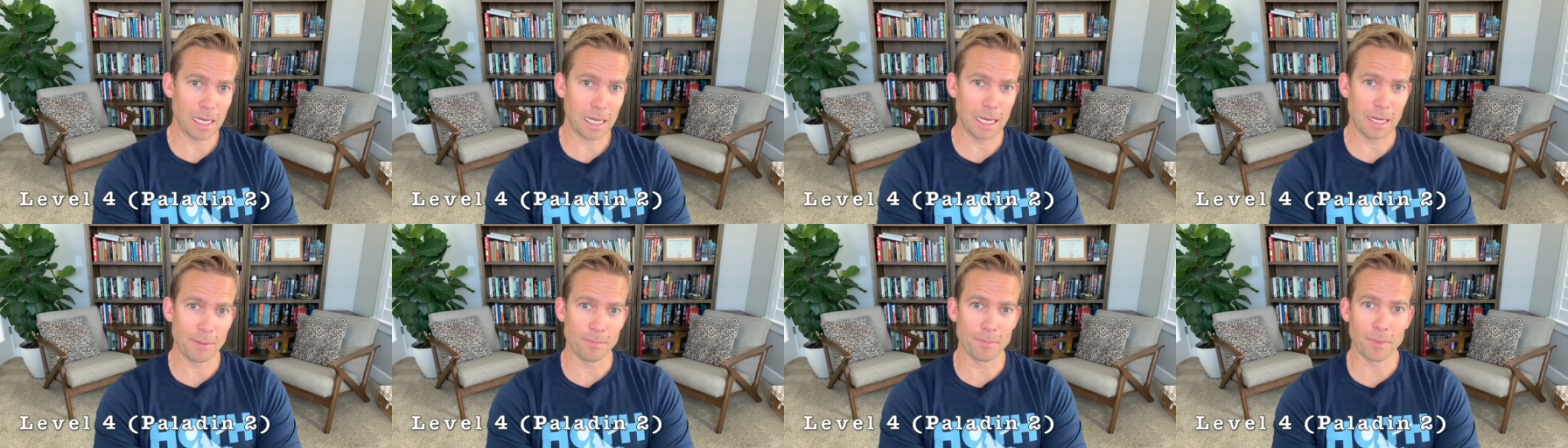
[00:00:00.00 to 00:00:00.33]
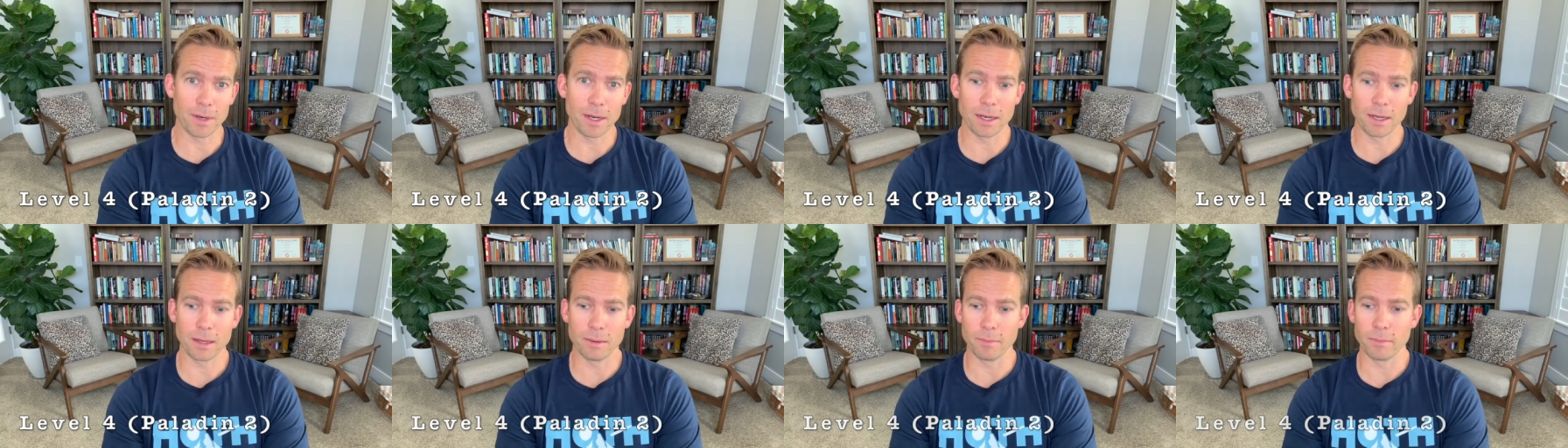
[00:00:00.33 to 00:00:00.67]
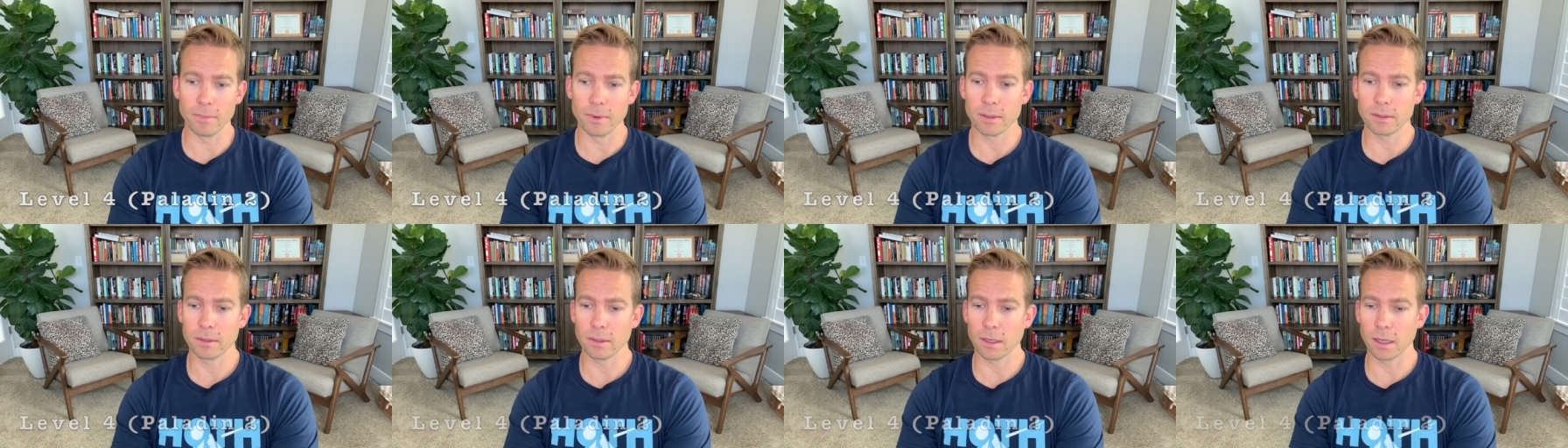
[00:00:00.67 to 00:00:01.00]

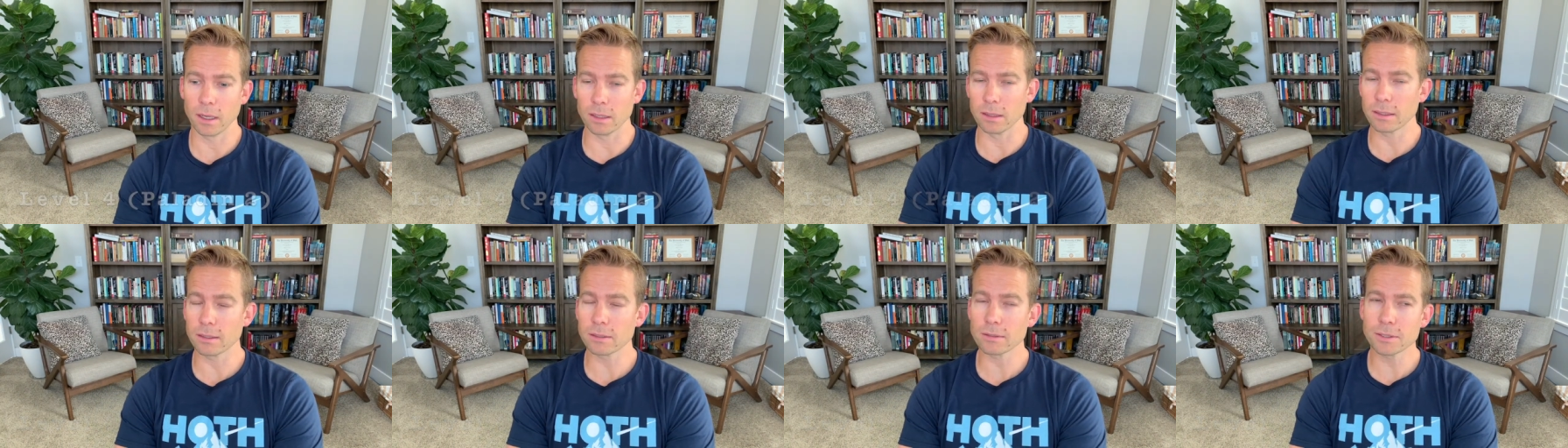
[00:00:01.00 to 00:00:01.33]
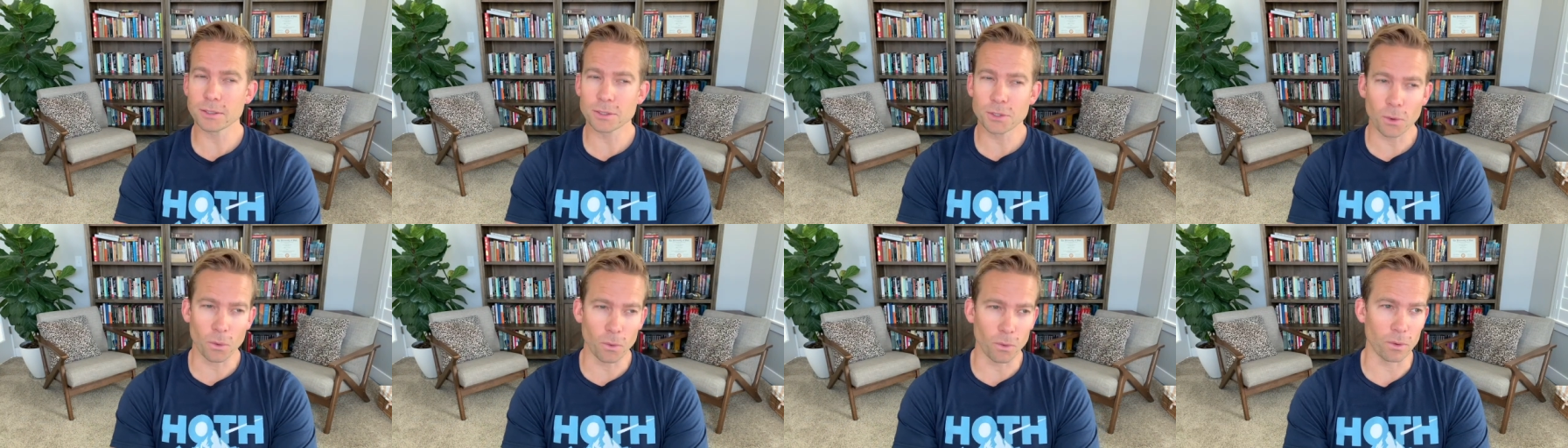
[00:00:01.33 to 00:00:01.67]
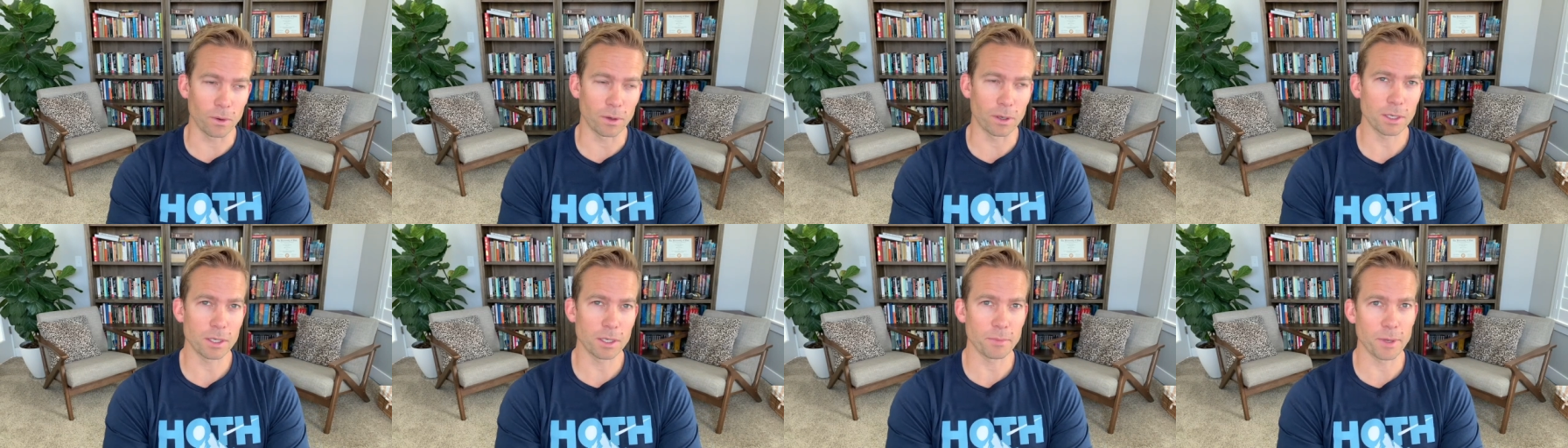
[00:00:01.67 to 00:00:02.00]
I'm a little
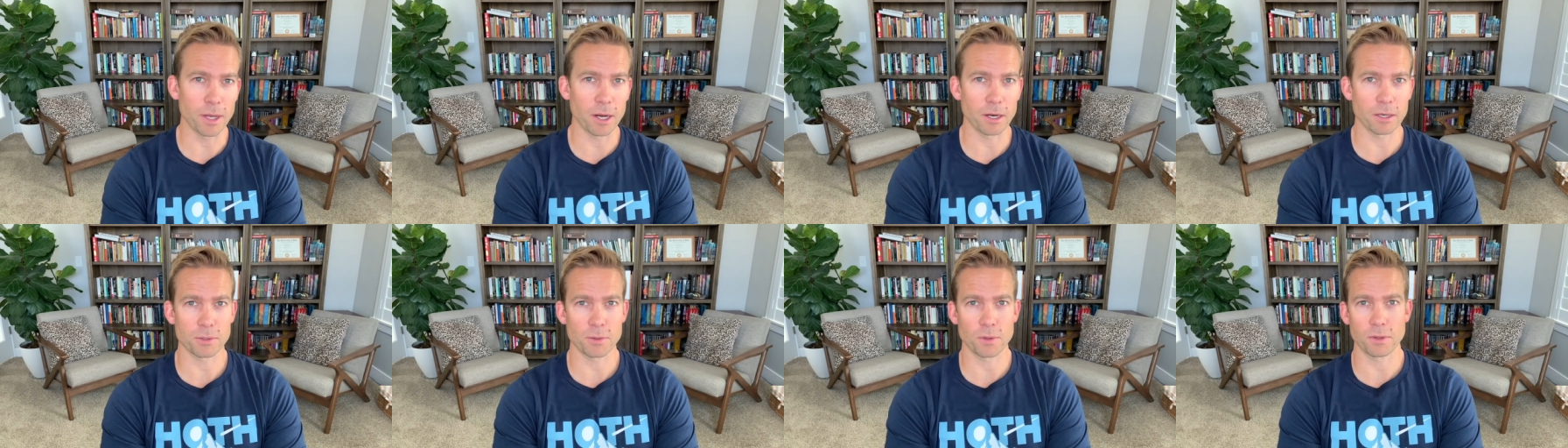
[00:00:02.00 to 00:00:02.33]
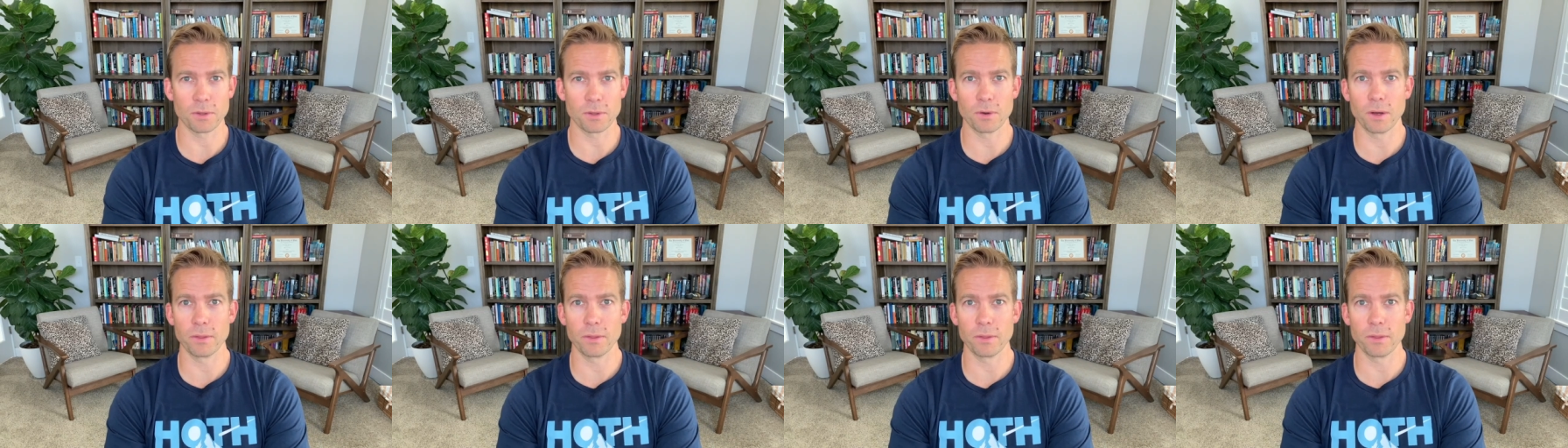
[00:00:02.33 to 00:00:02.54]
torn, to be honest with you,